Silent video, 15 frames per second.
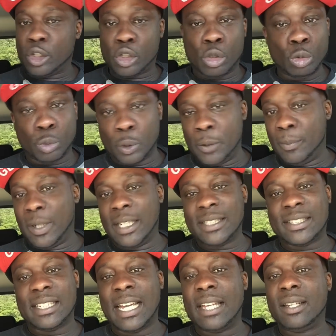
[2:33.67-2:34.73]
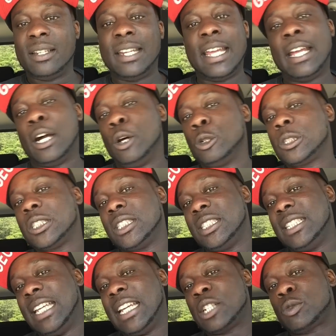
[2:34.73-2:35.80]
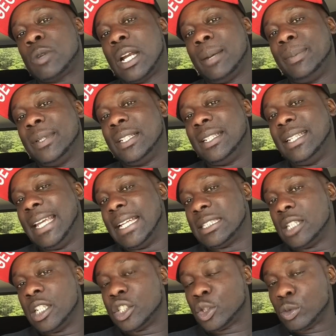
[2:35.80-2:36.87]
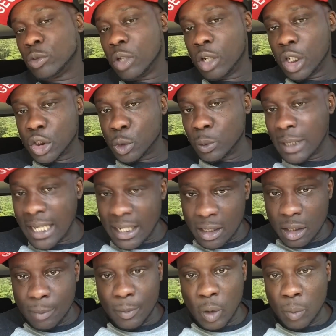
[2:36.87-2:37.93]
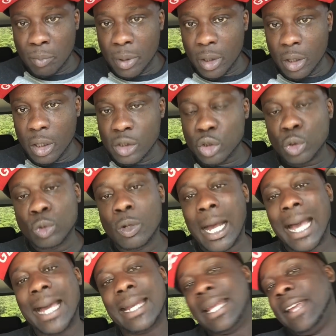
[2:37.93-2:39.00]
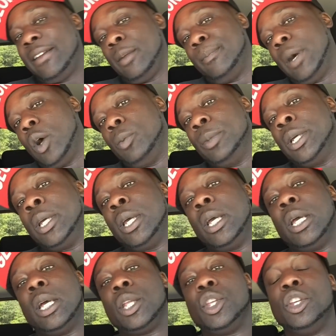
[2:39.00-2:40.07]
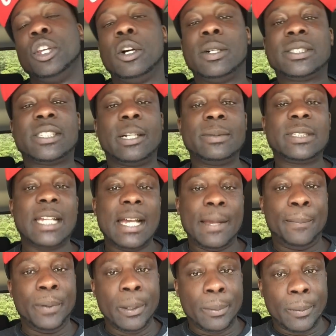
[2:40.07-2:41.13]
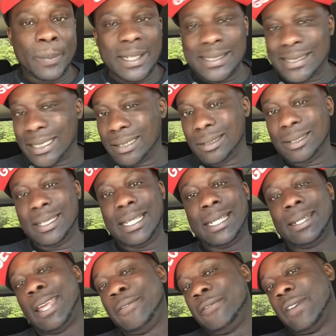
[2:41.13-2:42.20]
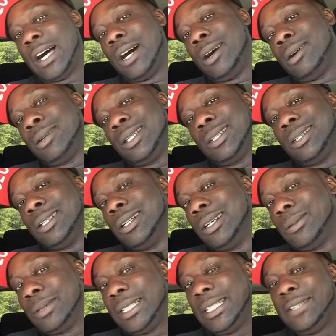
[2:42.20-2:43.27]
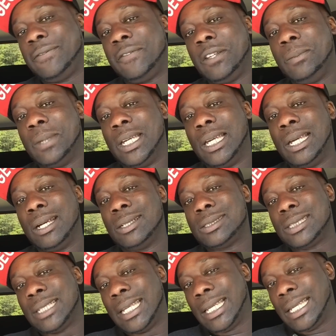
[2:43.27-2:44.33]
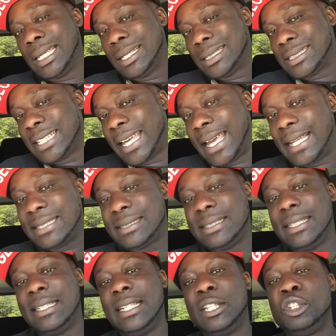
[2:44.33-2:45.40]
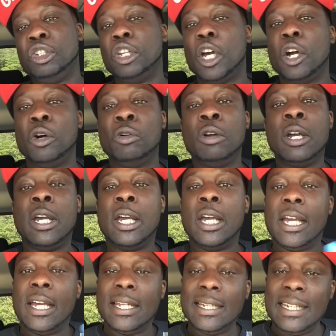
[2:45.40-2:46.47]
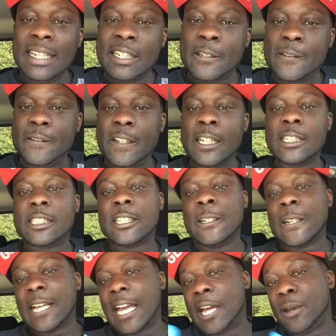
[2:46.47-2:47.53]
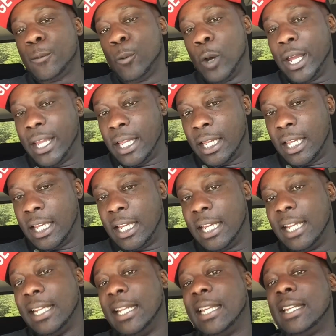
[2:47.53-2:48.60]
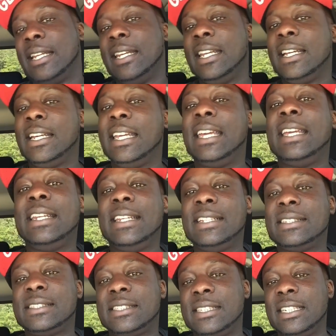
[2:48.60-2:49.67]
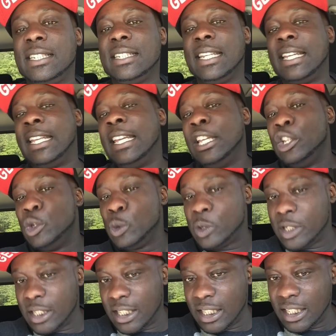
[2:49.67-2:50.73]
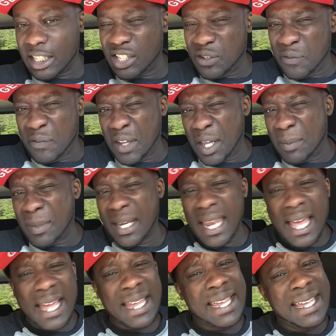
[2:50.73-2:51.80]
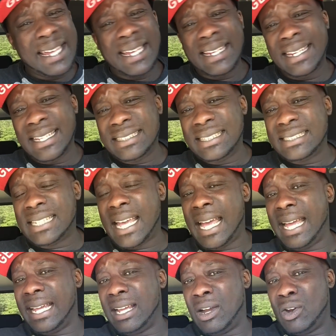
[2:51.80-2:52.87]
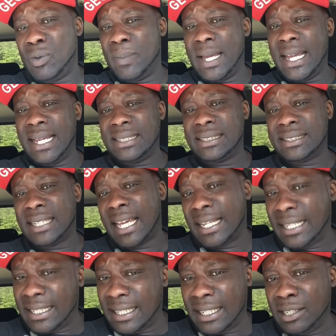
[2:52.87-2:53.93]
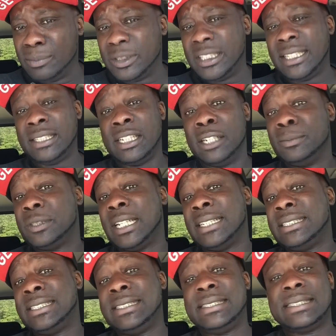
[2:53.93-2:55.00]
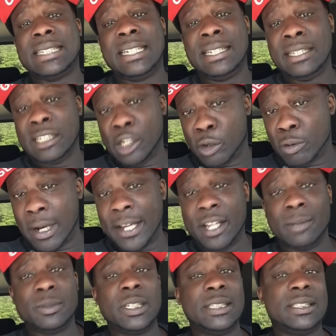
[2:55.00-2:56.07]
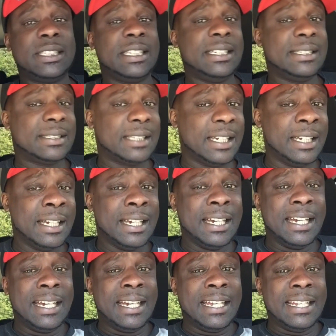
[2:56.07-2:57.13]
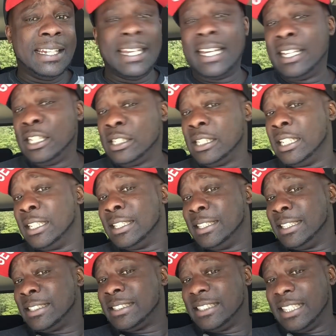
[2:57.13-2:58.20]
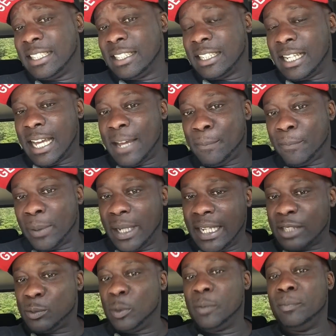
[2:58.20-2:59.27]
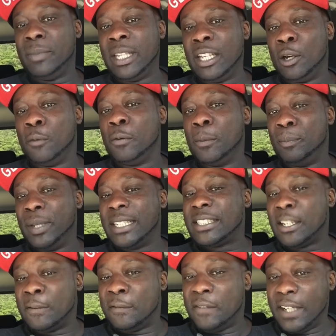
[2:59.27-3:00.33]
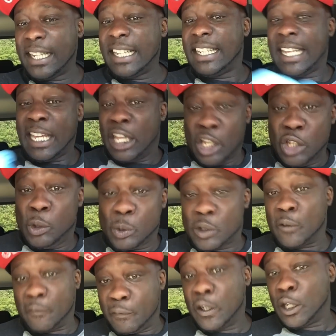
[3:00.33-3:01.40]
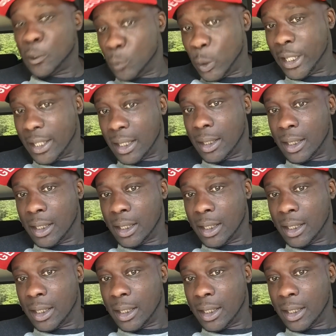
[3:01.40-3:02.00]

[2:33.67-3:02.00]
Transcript: 2-3 months later, they on to the next rapper and the next entourage who got a little more buzz and who hot at the moment. You know, sometimes people be tender dick and they fall in love with these females and they get attached in, you know, niggas feel some kind of way that a nigga hitting this chick that he used to hit. You feel me? Like, that's just how it go, man. Just like the MJG say, the great MJG, he say, now this nigga got plexed with me over bitch I'm fucking that he used to fuck with.